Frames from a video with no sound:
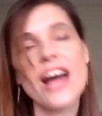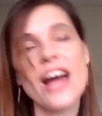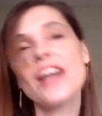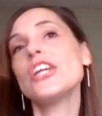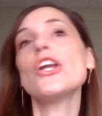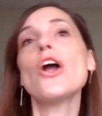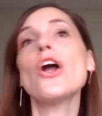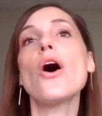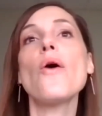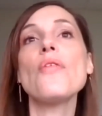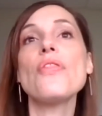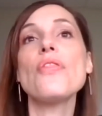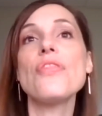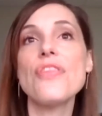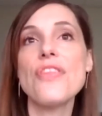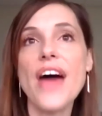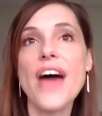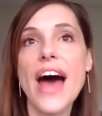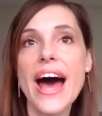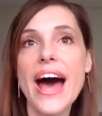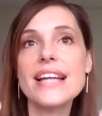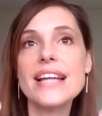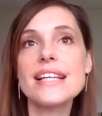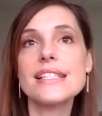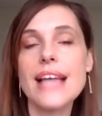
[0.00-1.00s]
You know,
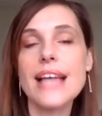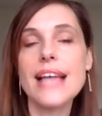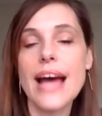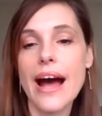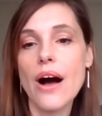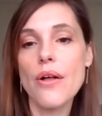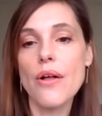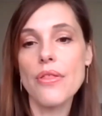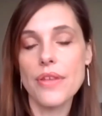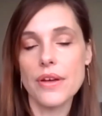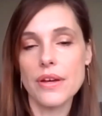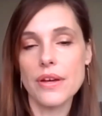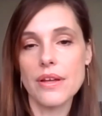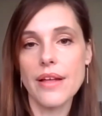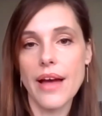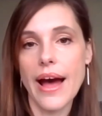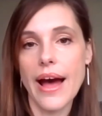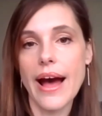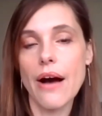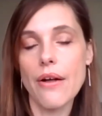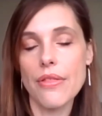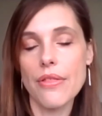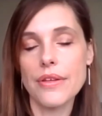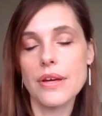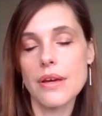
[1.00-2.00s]
that is how the,
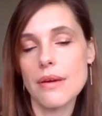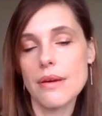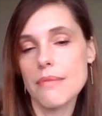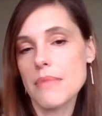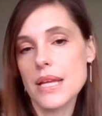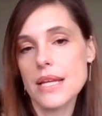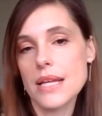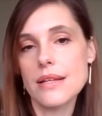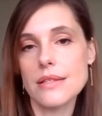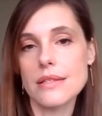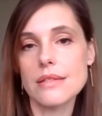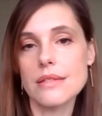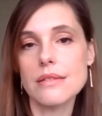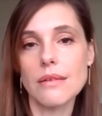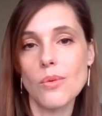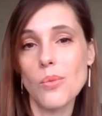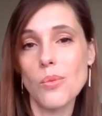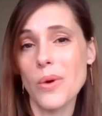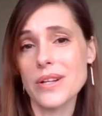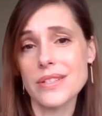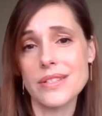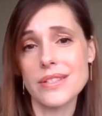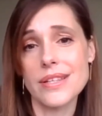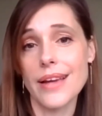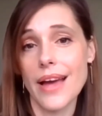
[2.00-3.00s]
how the committees
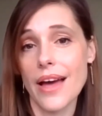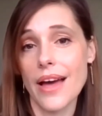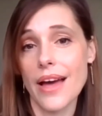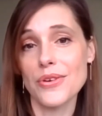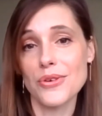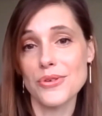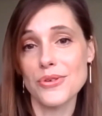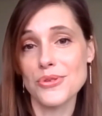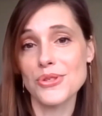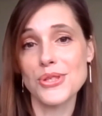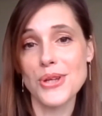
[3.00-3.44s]
work together.